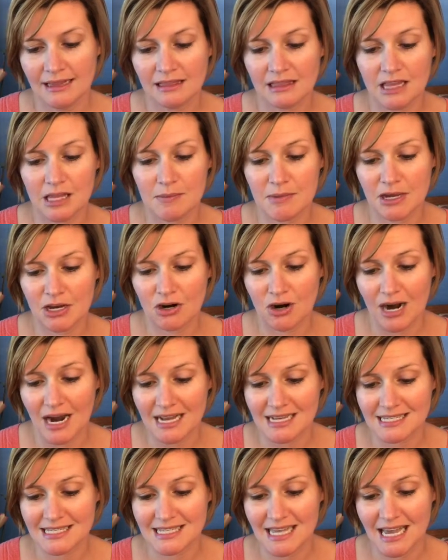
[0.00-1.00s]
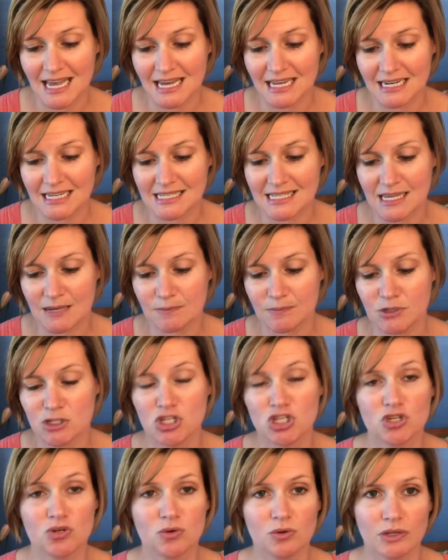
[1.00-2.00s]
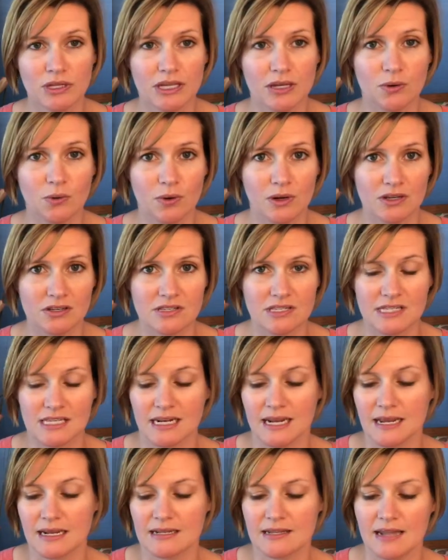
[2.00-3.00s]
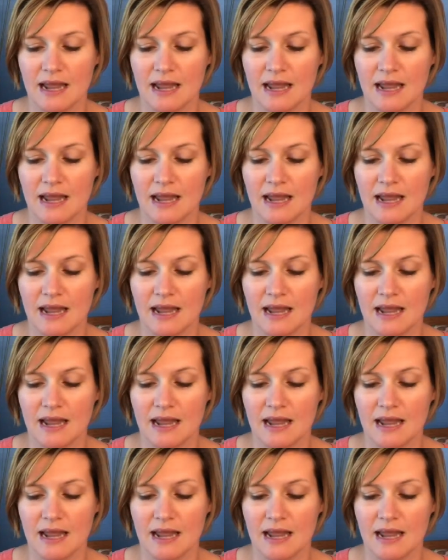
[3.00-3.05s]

lemongrass, anise, and patchouli oils in it.